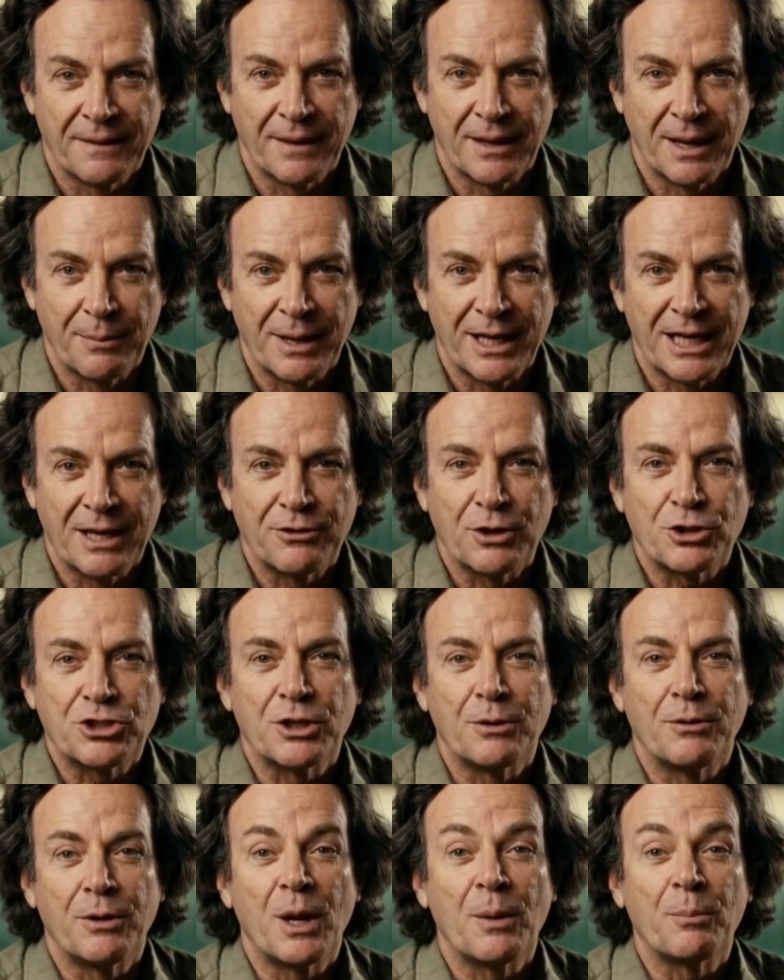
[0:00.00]
Let me give you
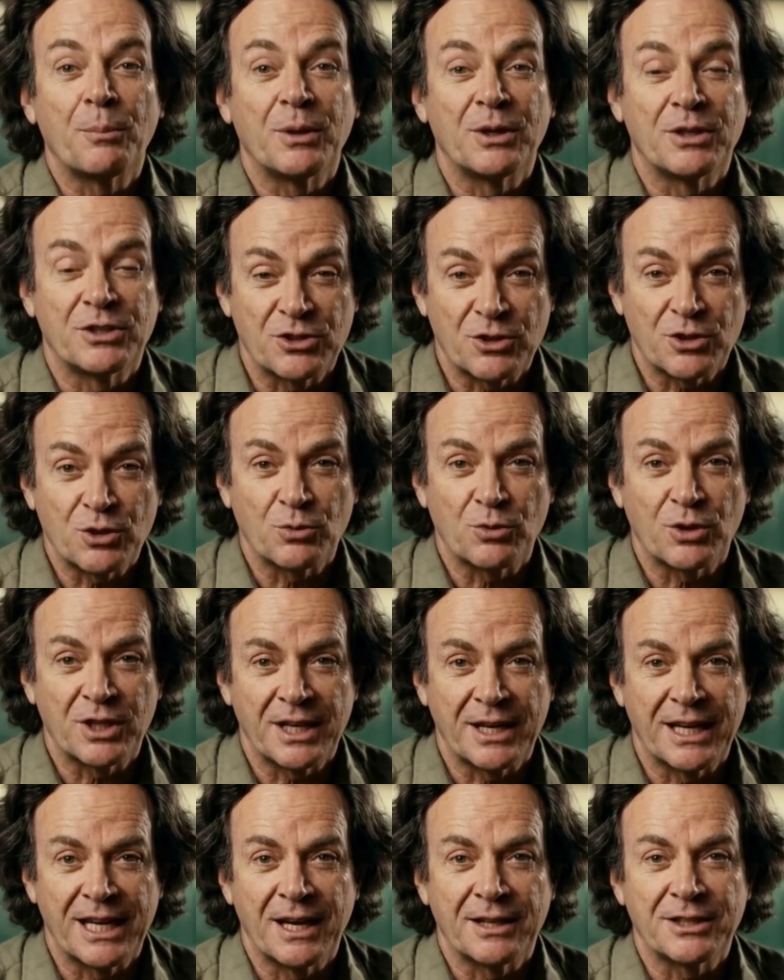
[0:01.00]
some numbers so you
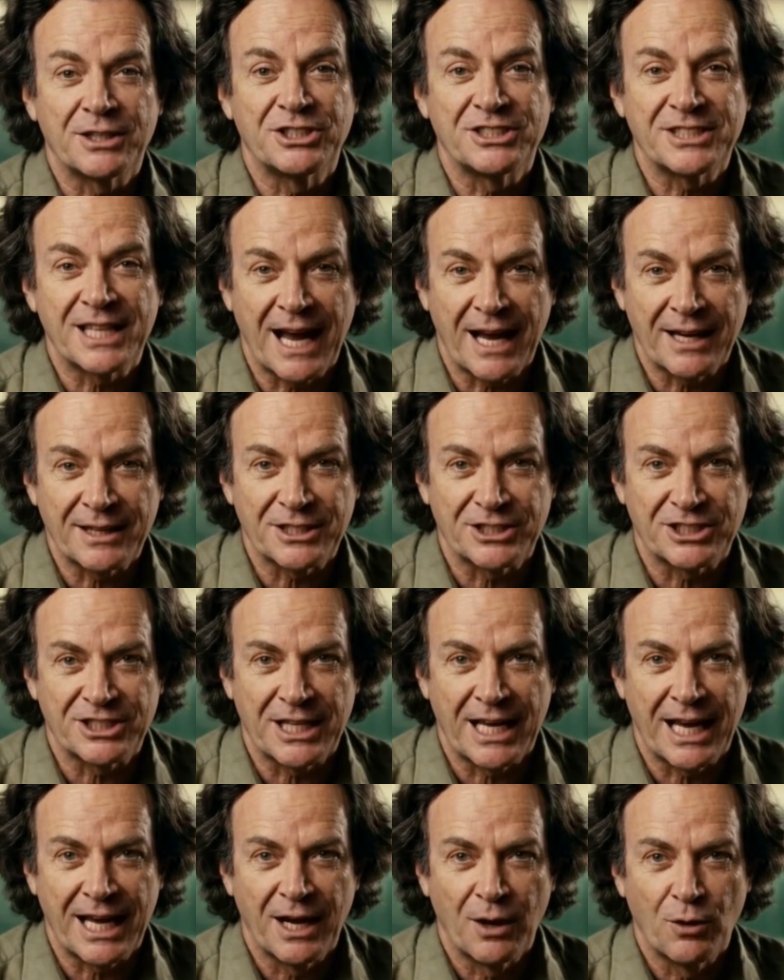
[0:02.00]
really understand the
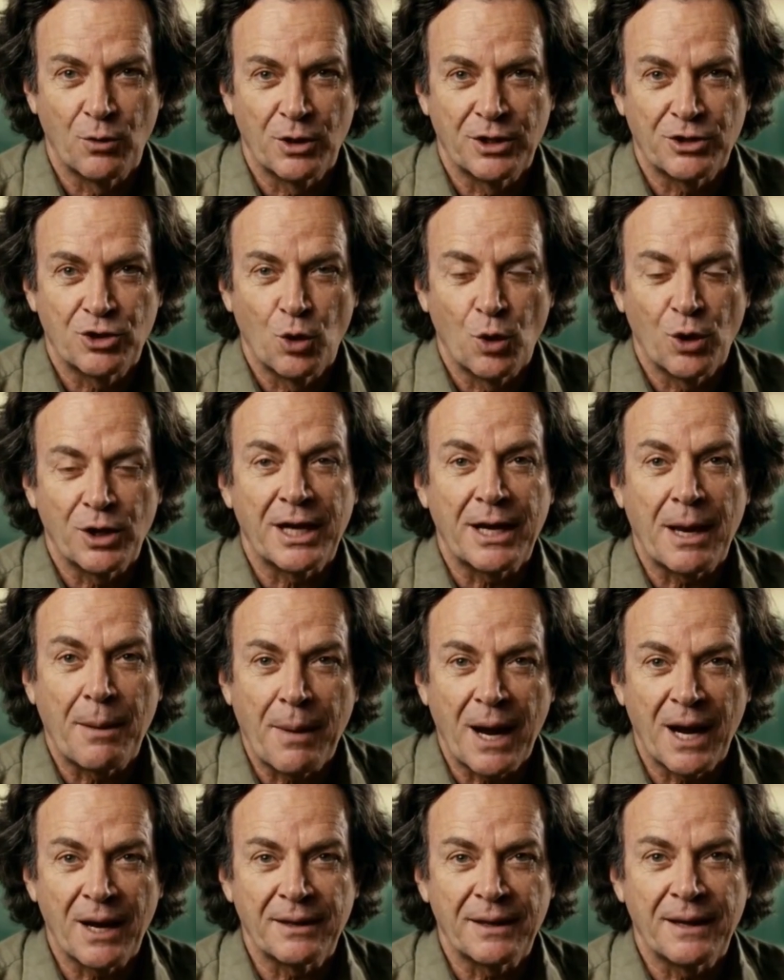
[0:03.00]
scale we're talking
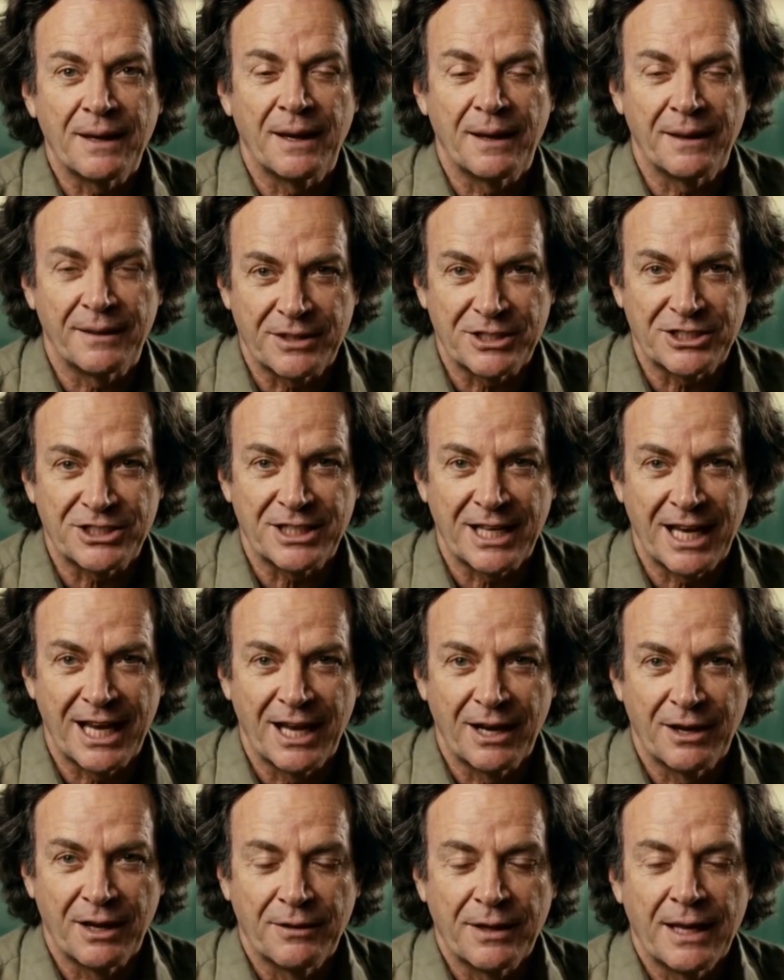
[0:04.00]
about, the
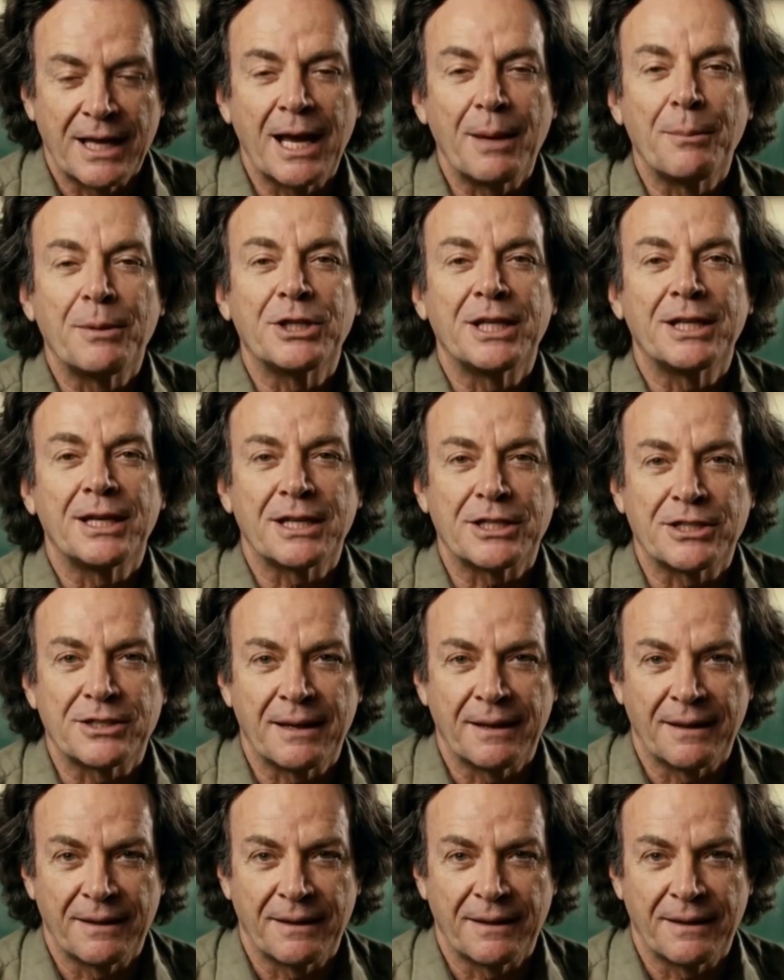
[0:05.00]
scale of the emptiness,